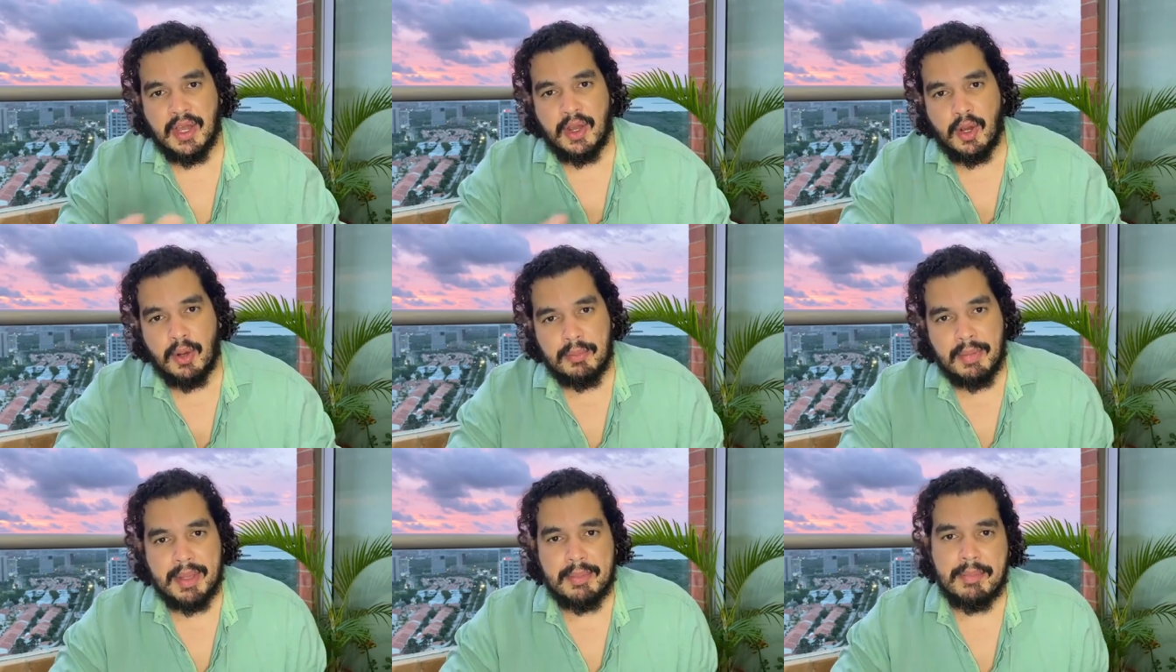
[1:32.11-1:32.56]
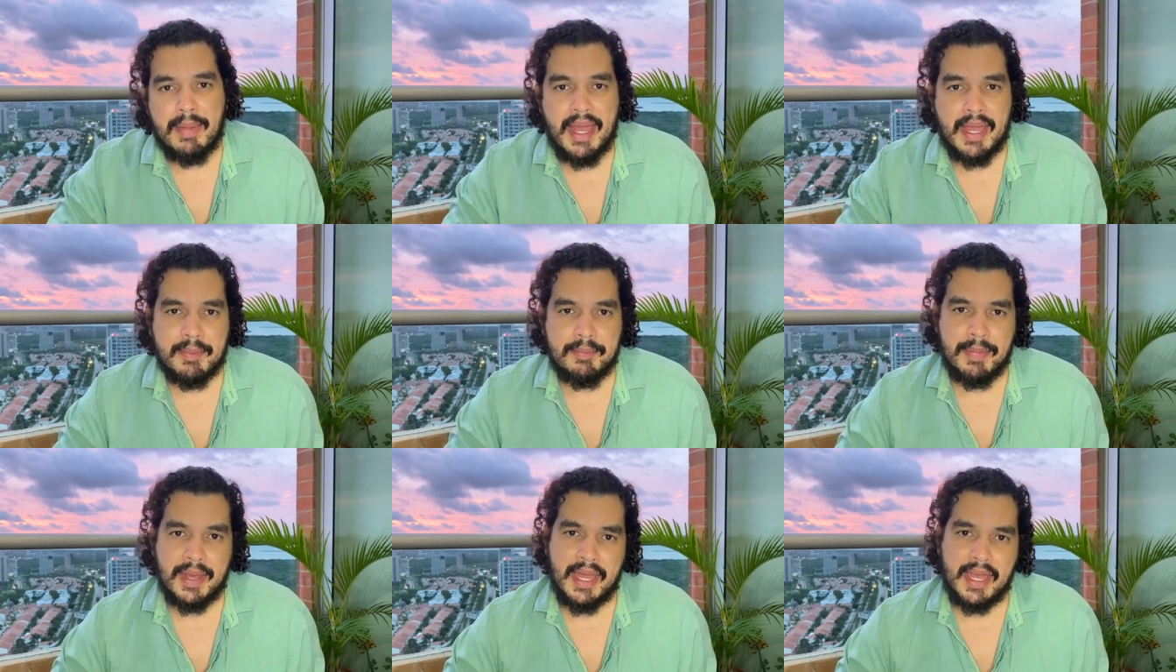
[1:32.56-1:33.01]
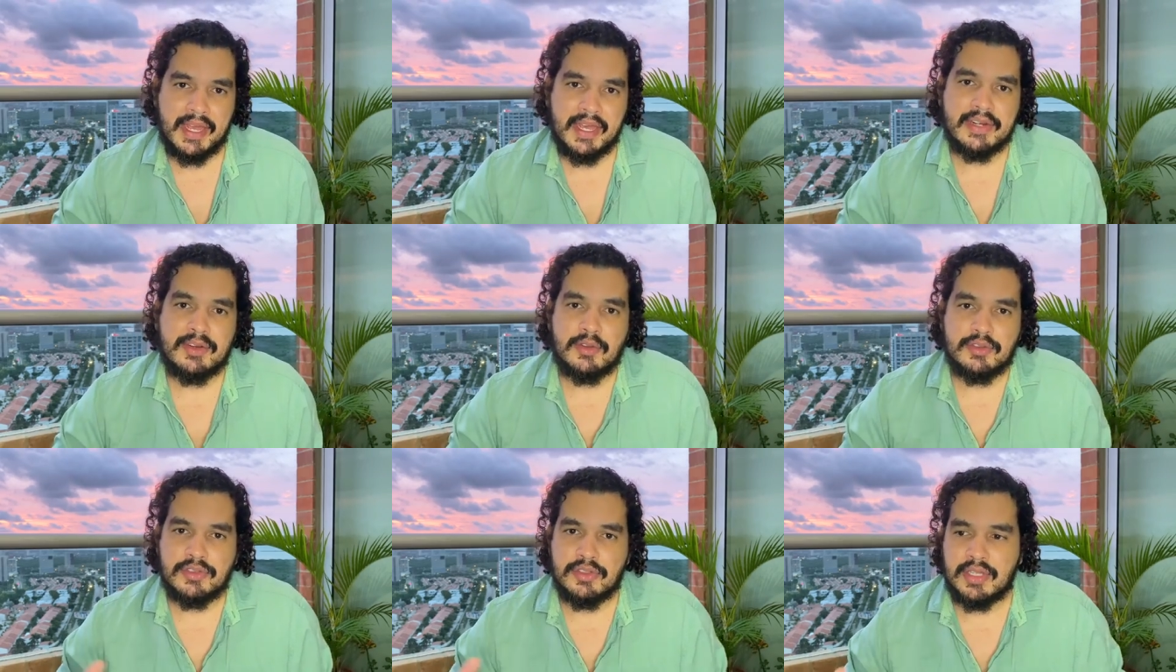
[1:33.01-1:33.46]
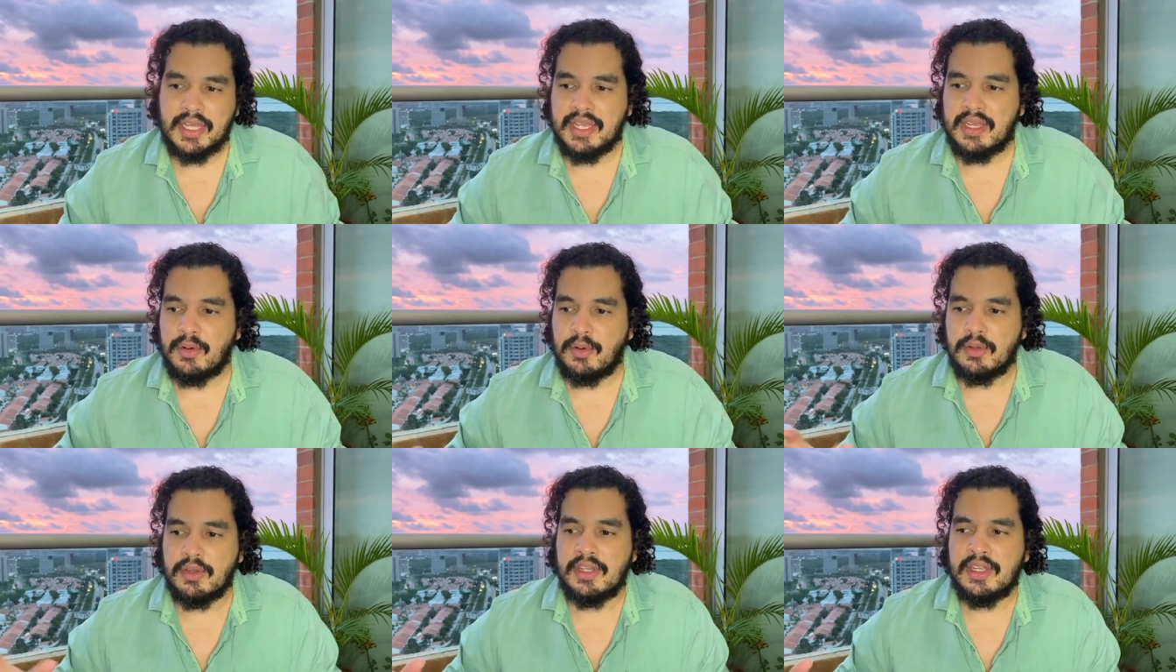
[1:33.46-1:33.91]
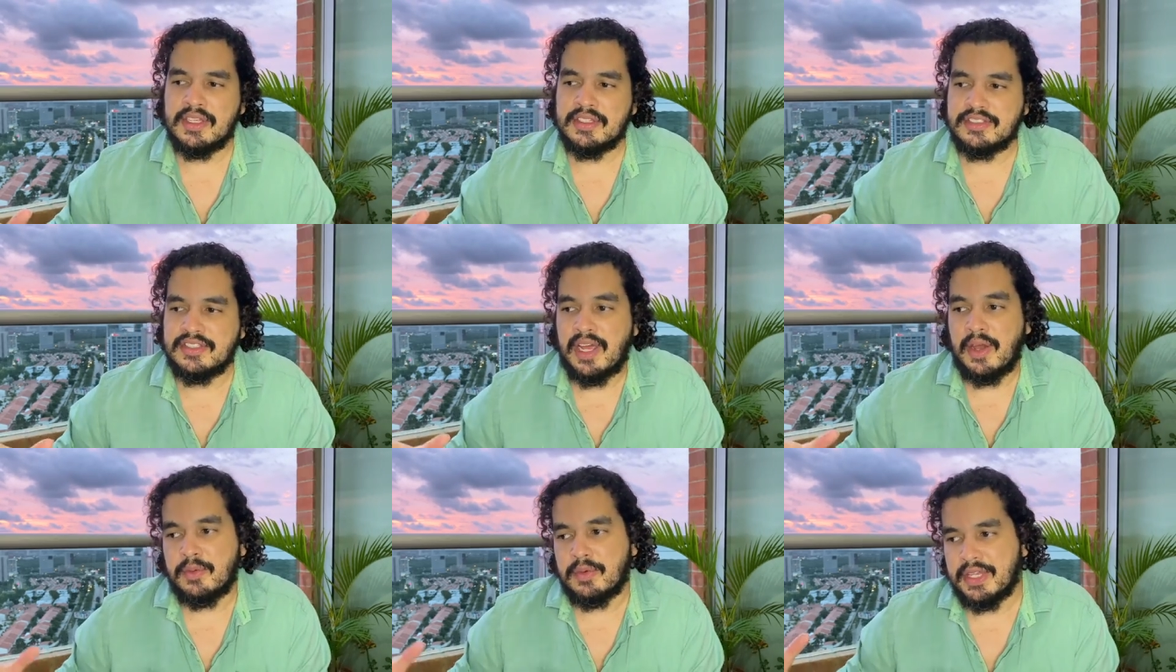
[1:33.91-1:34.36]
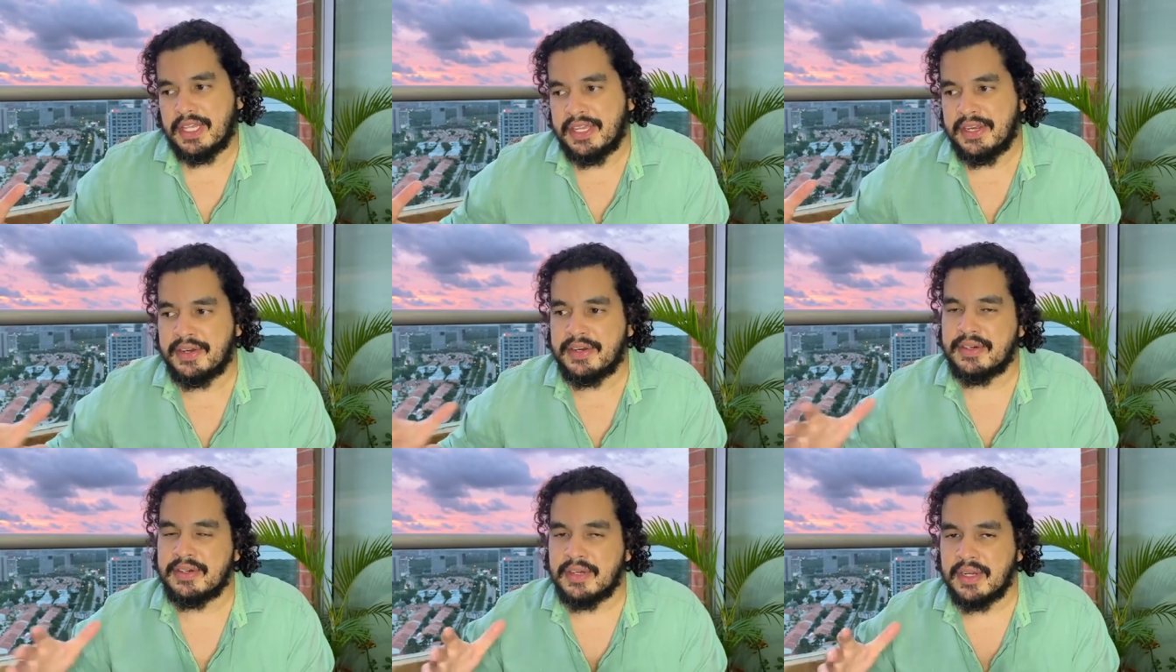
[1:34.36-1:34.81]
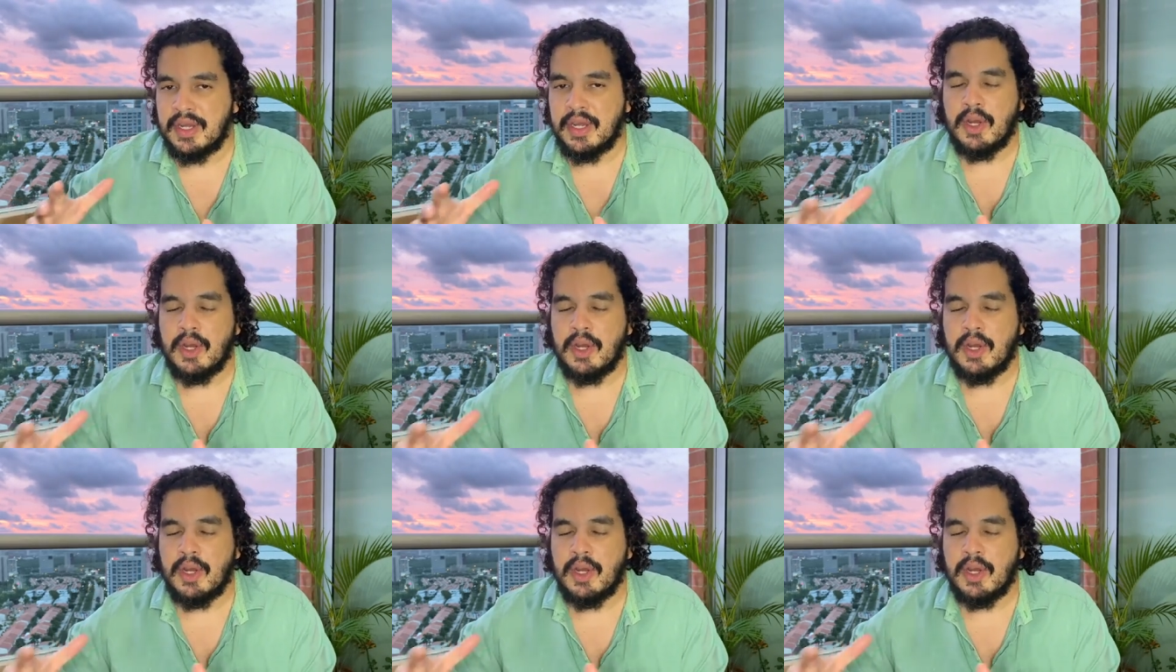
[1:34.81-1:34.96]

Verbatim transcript: on my backpack and also like all the sound gear,